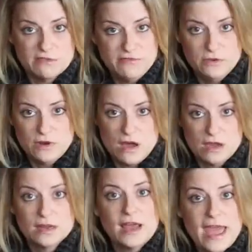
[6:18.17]
the food
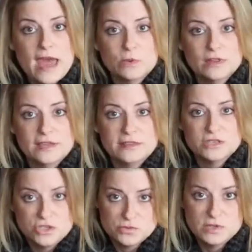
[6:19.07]
hog, and I had one like
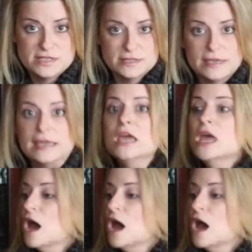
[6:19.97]
that just recently.